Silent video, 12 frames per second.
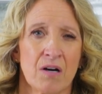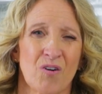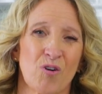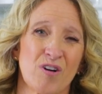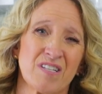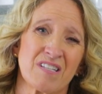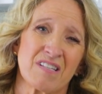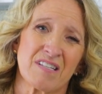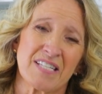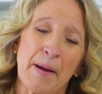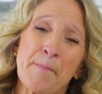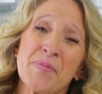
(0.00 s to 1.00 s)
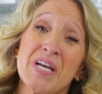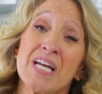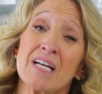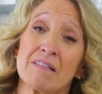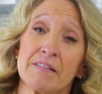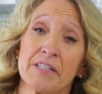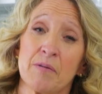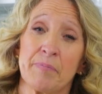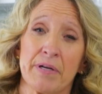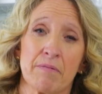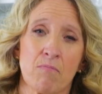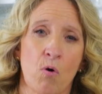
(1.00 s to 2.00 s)
Or is it something a little
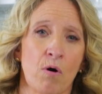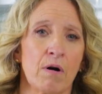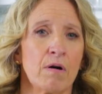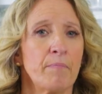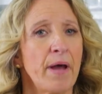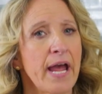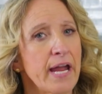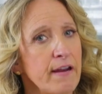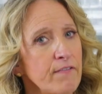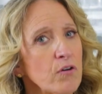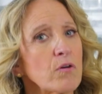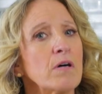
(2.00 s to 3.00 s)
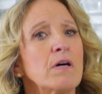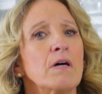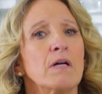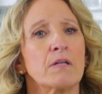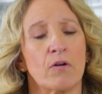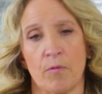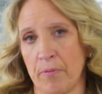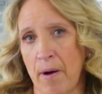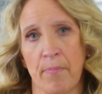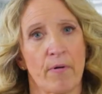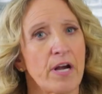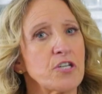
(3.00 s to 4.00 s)
bit more behavioral or
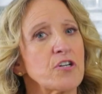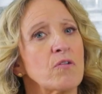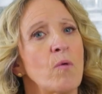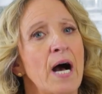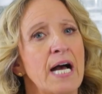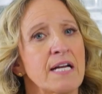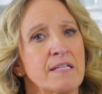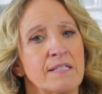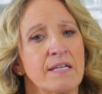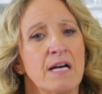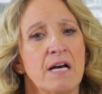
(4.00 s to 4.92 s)
preparation wise